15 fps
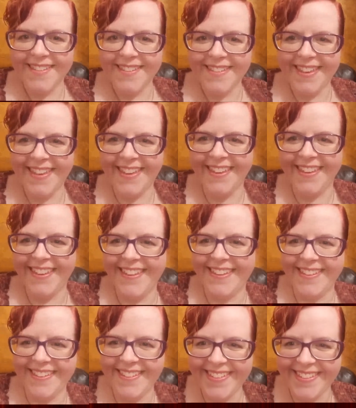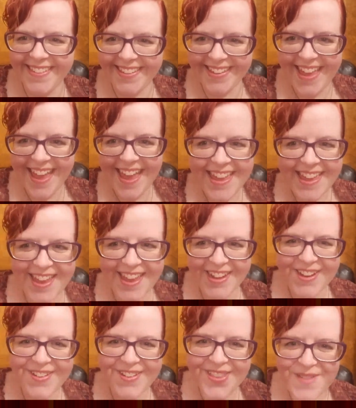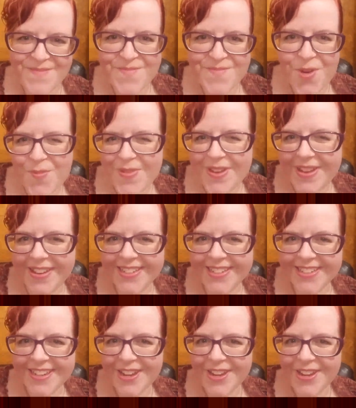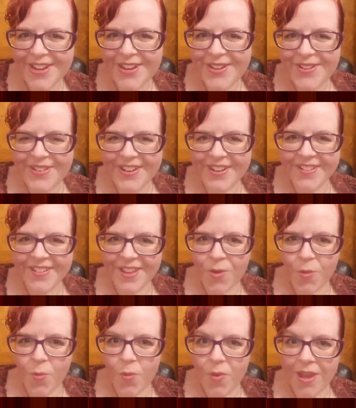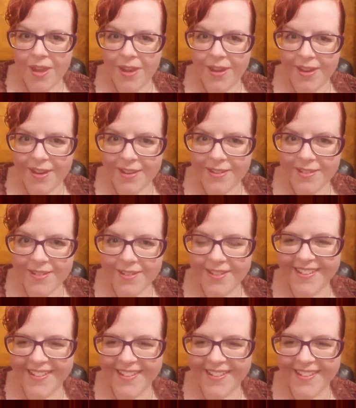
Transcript: You know that moment where you're like waiting,